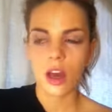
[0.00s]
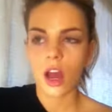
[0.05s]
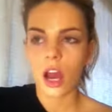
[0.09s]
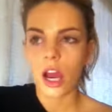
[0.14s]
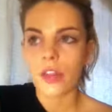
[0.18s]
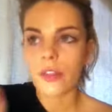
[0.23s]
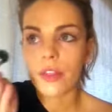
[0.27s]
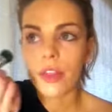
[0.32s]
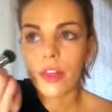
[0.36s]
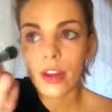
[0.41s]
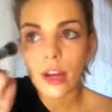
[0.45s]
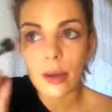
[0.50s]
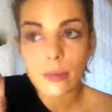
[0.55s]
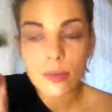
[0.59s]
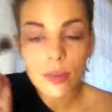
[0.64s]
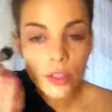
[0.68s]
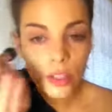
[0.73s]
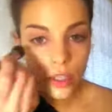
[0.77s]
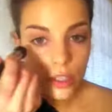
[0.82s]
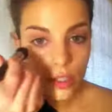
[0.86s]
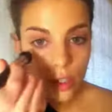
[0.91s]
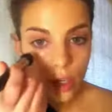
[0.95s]
And then I'm
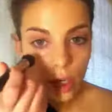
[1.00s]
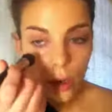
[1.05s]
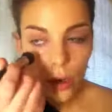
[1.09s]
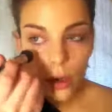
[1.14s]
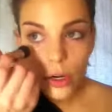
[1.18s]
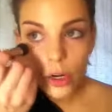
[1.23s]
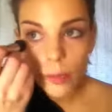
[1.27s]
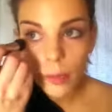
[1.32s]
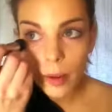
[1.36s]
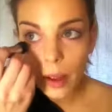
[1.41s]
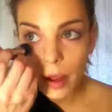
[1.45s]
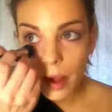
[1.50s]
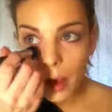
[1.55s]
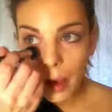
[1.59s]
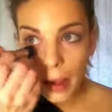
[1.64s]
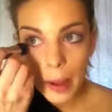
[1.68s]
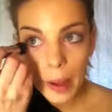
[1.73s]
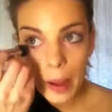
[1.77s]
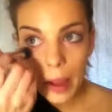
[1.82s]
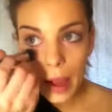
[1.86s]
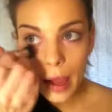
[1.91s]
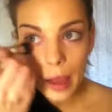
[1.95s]
just going to go under my
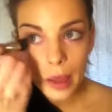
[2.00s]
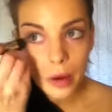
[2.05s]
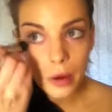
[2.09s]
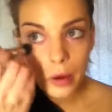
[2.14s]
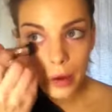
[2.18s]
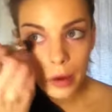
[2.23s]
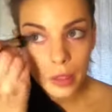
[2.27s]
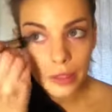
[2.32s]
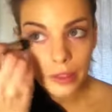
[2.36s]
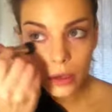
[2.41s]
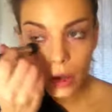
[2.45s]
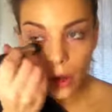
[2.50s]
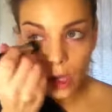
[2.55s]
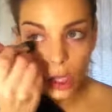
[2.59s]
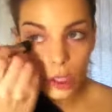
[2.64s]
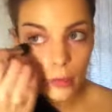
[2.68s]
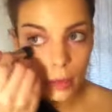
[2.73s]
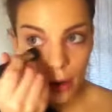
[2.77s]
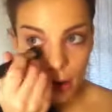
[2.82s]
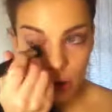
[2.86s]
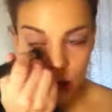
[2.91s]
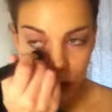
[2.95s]
eye, and it's all
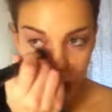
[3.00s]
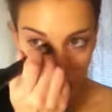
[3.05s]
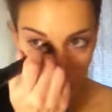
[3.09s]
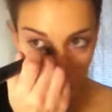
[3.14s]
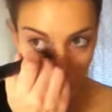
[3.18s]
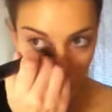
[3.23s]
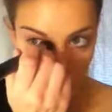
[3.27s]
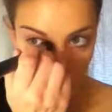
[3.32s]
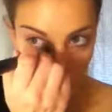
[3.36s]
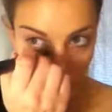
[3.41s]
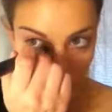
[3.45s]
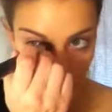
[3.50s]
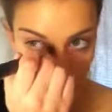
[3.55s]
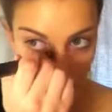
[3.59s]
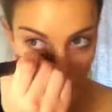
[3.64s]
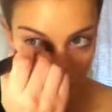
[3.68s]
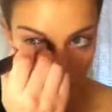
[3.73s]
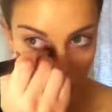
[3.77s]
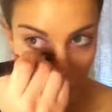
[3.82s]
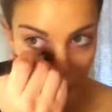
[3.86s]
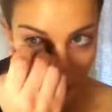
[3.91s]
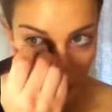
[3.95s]
about
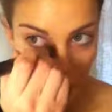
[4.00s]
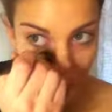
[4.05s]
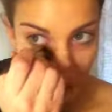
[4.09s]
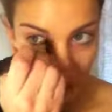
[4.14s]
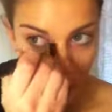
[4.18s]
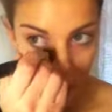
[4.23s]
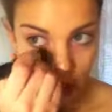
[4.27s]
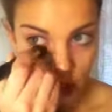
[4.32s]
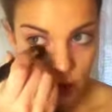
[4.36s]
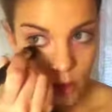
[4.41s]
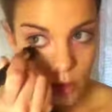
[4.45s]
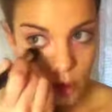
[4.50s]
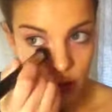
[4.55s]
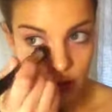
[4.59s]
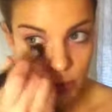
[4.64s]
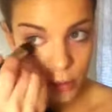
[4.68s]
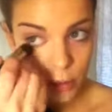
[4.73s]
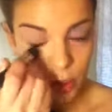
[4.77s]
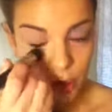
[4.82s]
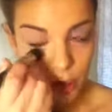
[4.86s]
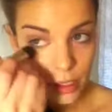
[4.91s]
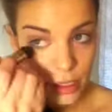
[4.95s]
swirling to
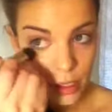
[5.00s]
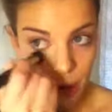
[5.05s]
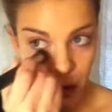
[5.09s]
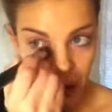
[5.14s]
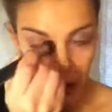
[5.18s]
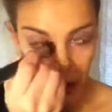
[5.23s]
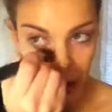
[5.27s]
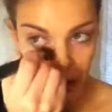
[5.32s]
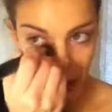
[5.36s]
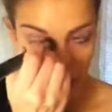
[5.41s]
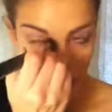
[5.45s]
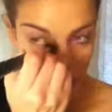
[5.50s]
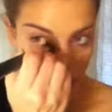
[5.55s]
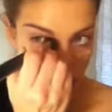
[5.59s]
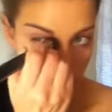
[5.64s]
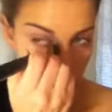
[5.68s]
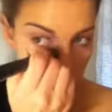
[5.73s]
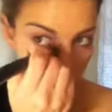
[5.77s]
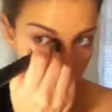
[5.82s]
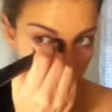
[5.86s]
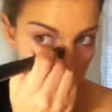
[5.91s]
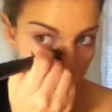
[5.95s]
blend it. I'm
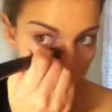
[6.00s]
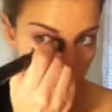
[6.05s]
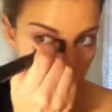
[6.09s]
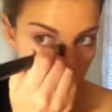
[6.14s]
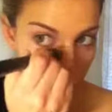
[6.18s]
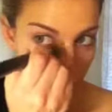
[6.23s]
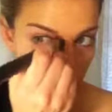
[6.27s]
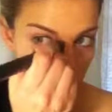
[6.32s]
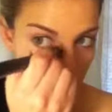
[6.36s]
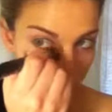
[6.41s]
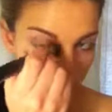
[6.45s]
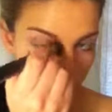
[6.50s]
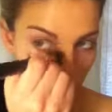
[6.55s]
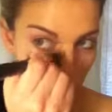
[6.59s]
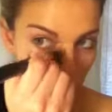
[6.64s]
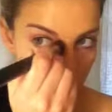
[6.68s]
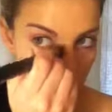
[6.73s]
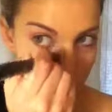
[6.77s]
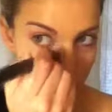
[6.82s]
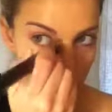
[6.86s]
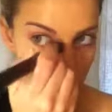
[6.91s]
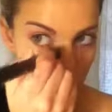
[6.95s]
going to go a little bit in the
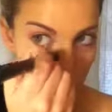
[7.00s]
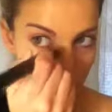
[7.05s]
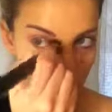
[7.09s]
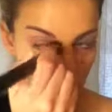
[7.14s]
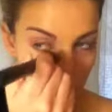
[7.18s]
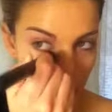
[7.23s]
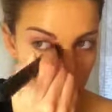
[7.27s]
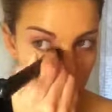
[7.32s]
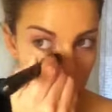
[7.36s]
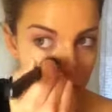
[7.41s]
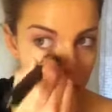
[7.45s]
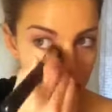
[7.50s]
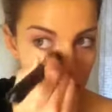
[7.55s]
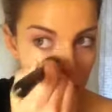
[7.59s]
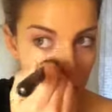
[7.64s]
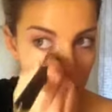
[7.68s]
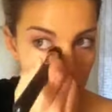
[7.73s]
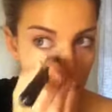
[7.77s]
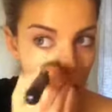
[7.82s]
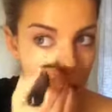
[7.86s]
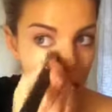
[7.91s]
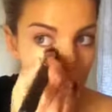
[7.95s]
corners of my nose,
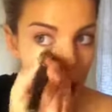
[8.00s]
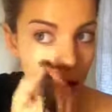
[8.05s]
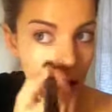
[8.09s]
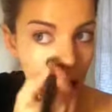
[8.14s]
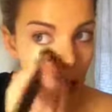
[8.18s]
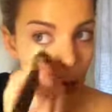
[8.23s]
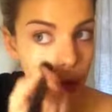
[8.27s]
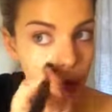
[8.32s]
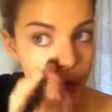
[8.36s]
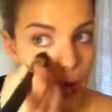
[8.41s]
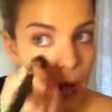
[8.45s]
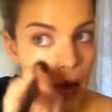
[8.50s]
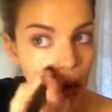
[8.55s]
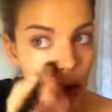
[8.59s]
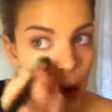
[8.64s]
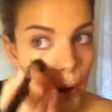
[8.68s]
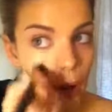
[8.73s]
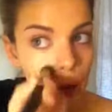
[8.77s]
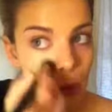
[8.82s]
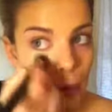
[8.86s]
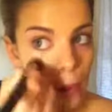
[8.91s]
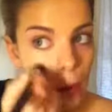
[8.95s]
go
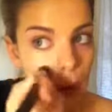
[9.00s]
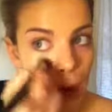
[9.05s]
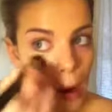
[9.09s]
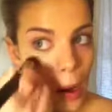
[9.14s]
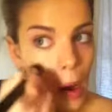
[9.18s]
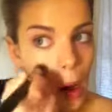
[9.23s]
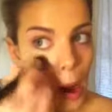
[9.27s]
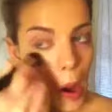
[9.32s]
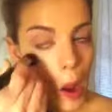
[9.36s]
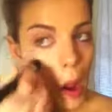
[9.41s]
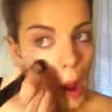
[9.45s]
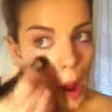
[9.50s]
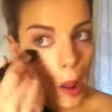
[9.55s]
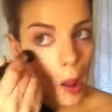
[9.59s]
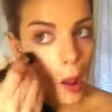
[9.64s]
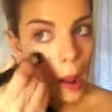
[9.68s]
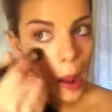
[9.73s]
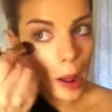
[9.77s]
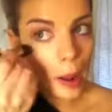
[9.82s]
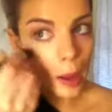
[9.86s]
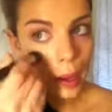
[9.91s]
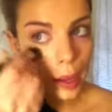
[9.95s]
down,
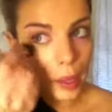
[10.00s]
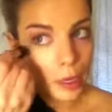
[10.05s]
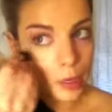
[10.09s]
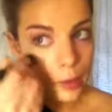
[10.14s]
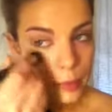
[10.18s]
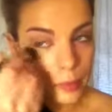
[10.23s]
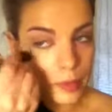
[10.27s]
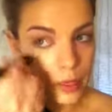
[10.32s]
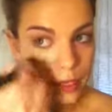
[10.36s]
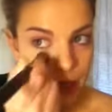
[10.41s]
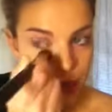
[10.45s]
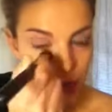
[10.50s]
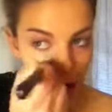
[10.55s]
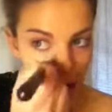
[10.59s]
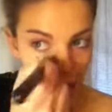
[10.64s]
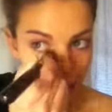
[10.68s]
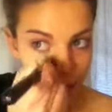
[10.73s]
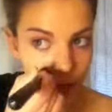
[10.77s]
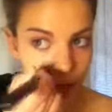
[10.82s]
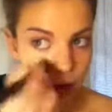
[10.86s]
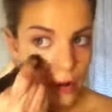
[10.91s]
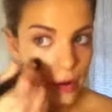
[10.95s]
and kind of meet it
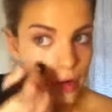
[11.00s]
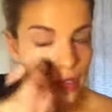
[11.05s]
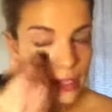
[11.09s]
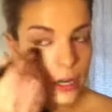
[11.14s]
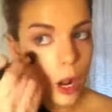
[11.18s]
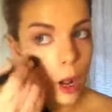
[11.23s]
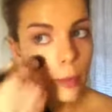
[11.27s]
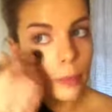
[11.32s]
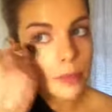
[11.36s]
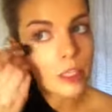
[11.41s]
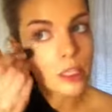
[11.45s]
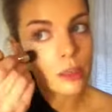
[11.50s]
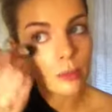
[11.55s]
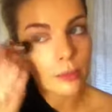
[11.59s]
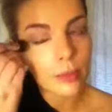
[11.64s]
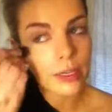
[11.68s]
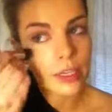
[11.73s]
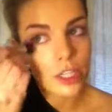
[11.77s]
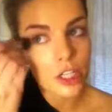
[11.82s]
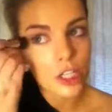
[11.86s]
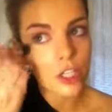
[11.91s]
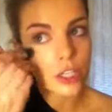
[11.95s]
on the very tops of
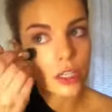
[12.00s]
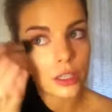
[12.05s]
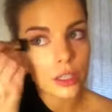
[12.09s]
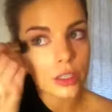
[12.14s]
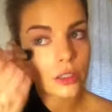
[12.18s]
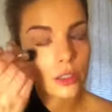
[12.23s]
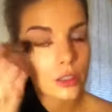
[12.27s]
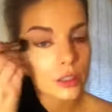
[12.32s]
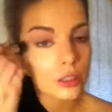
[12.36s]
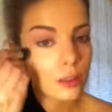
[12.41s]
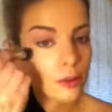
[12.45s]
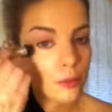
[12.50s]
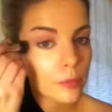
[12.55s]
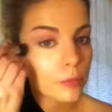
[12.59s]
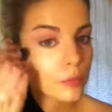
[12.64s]
my cheeks.